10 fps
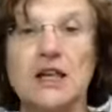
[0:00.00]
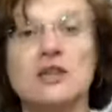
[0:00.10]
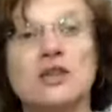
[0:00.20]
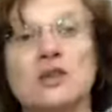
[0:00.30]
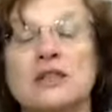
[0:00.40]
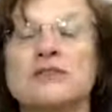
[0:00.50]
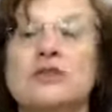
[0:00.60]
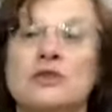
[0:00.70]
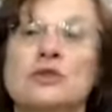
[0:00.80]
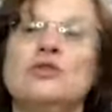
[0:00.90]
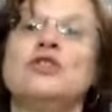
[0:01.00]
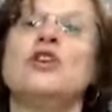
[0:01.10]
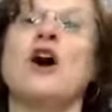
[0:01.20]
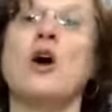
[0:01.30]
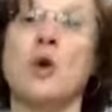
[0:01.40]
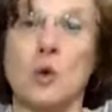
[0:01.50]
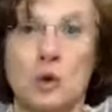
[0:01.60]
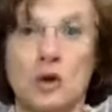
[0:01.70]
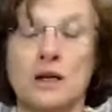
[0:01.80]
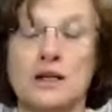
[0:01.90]
So if you
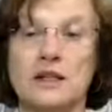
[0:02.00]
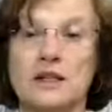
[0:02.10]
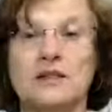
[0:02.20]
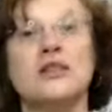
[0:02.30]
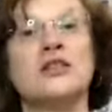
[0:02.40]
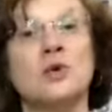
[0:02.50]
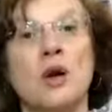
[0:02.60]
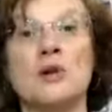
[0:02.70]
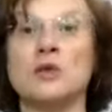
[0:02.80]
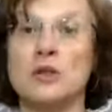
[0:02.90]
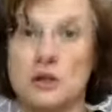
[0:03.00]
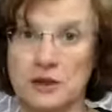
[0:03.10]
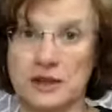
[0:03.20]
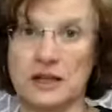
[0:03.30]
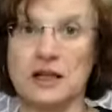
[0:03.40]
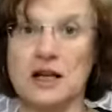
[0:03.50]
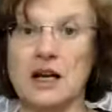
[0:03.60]
know that you are worthy